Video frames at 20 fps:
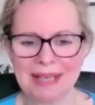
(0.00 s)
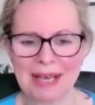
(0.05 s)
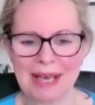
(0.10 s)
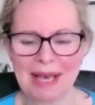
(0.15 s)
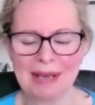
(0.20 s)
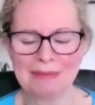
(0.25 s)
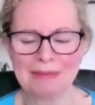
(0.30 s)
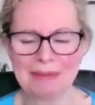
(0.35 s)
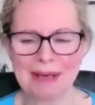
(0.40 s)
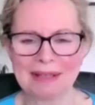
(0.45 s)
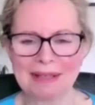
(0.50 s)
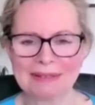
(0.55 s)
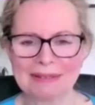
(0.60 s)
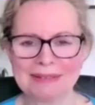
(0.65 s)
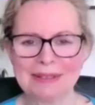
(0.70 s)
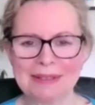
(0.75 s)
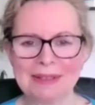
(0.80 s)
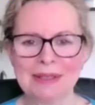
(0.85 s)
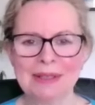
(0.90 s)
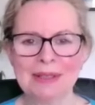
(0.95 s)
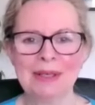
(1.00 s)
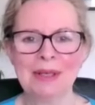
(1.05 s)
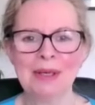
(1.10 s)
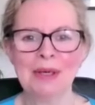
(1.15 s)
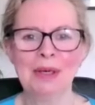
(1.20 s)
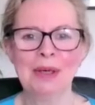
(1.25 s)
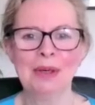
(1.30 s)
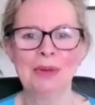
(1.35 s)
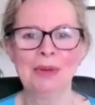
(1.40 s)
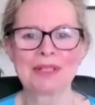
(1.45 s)
Amen.
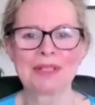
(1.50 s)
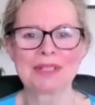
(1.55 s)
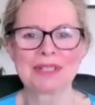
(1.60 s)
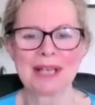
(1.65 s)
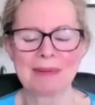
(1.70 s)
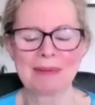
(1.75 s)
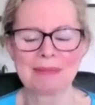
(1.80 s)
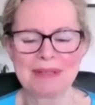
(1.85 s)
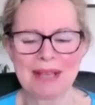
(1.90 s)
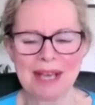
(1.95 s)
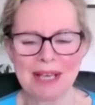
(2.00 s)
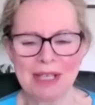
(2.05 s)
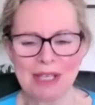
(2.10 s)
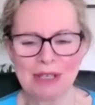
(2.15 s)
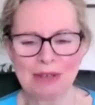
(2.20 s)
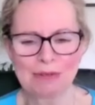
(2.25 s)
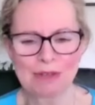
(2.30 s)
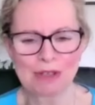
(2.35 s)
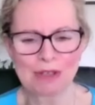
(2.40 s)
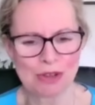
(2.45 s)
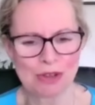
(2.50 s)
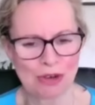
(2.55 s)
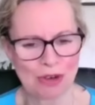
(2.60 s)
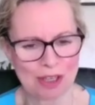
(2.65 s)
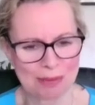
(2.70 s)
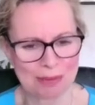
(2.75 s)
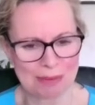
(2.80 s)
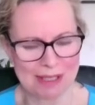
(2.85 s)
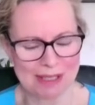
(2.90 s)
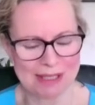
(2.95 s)
Well, Sam, thank you for
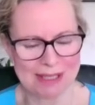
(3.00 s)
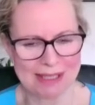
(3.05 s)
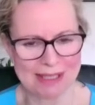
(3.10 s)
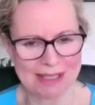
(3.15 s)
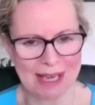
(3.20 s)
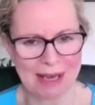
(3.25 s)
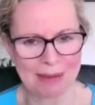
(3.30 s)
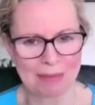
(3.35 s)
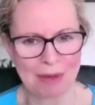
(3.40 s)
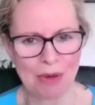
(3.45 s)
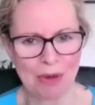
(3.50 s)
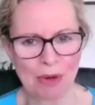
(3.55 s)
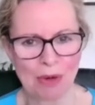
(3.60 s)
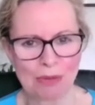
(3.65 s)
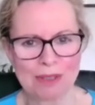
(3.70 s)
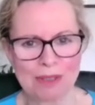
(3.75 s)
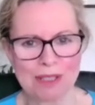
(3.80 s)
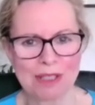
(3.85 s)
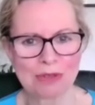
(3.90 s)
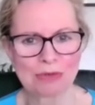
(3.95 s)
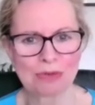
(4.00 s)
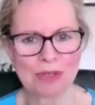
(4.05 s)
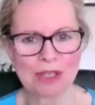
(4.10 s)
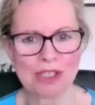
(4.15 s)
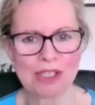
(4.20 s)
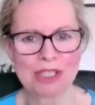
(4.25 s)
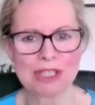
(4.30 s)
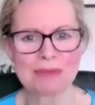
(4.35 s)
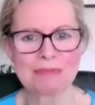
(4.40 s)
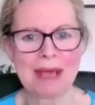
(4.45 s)
joining me today. We hope this
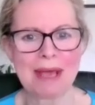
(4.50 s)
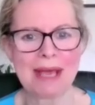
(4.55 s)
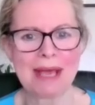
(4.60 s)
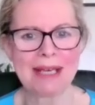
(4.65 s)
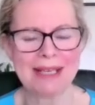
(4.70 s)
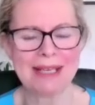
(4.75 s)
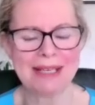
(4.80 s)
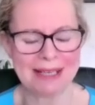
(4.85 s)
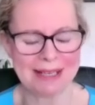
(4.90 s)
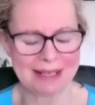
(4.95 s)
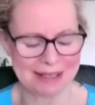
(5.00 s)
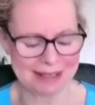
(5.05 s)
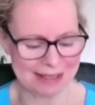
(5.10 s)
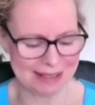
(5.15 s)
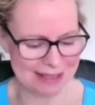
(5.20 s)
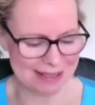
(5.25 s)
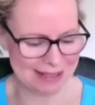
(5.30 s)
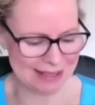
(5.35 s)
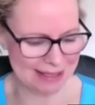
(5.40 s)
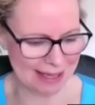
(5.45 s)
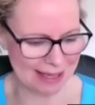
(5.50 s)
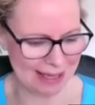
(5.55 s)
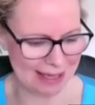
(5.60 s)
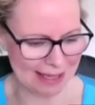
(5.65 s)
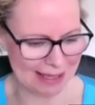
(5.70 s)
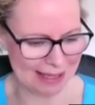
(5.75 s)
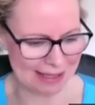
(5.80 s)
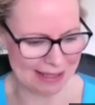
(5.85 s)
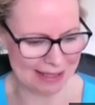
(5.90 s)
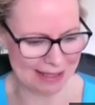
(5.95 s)
reaches many ears
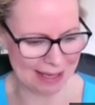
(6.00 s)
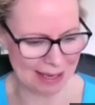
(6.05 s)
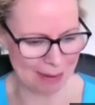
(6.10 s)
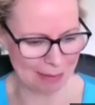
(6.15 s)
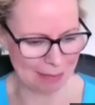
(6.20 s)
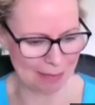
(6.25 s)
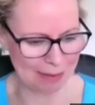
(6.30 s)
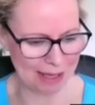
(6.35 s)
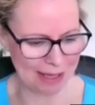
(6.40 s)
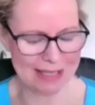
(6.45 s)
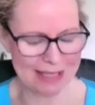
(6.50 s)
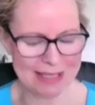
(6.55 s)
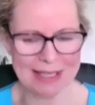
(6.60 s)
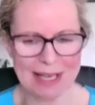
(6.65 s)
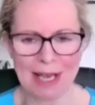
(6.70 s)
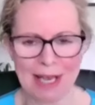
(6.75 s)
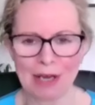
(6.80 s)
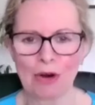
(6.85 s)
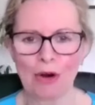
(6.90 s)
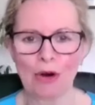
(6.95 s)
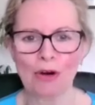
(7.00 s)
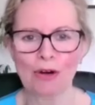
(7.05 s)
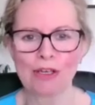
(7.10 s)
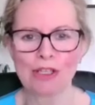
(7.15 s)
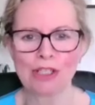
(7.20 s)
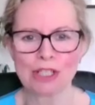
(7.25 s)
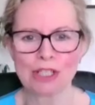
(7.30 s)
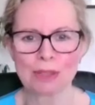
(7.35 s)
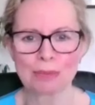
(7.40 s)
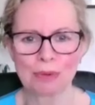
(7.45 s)
and, um, like I say,
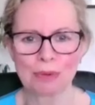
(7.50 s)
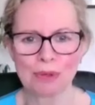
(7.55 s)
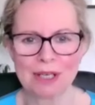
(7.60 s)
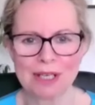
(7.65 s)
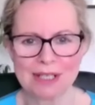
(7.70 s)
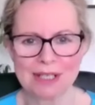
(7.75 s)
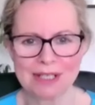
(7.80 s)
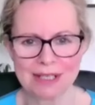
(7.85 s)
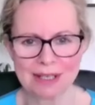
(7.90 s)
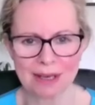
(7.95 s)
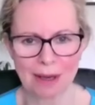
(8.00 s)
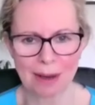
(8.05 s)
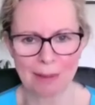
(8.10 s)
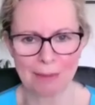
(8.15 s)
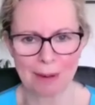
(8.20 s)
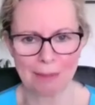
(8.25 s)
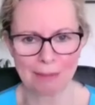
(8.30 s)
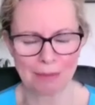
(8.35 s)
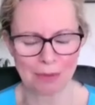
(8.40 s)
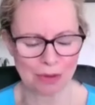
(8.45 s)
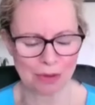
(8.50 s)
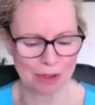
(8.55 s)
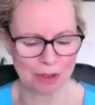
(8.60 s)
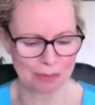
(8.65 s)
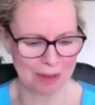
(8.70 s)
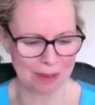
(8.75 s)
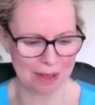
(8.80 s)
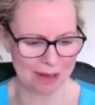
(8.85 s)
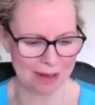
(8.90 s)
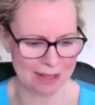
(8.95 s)
encourages priests to come on
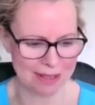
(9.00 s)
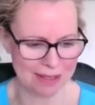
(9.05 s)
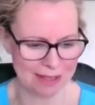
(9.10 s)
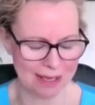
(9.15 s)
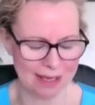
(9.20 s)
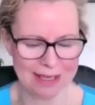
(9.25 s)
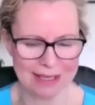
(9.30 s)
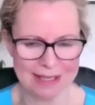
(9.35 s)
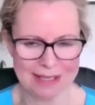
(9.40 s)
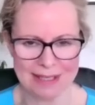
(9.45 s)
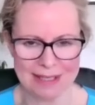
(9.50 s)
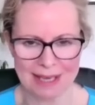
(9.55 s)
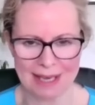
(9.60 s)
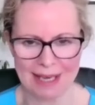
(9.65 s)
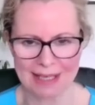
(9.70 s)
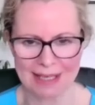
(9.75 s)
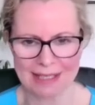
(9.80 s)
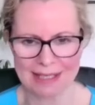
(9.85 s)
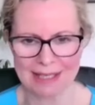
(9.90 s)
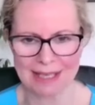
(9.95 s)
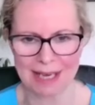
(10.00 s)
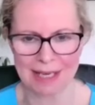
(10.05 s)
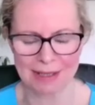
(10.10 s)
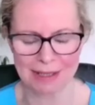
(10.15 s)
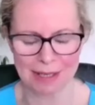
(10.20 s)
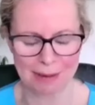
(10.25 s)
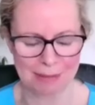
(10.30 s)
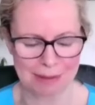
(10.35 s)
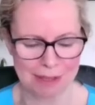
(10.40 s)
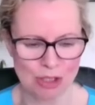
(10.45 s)
board because, like I say, it'll take
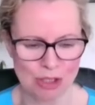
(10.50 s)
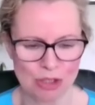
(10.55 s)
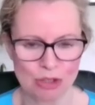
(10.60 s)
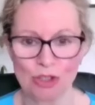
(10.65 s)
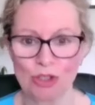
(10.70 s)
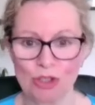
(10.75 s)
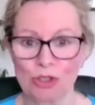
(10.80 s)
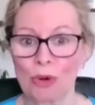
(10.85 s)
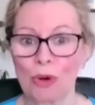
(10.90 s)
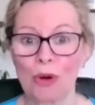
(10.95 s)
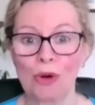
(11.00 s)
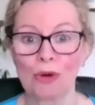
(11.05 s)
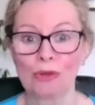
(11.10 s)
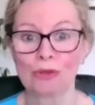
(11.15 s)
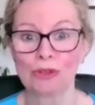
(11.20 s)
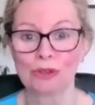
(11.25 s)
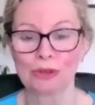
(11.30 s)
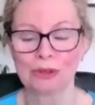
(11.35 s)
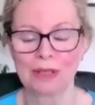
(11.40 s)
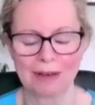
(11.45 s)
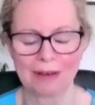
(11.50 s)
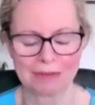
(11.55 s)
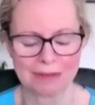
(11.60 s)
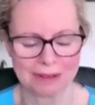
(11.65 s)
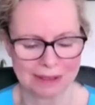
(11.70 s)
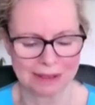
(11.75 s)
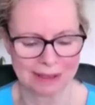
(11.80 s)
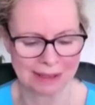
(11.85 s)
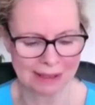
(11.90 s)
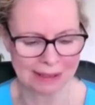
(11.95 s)
their ministry to a whole new
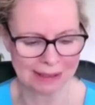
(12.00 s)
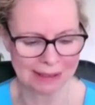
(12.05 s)
level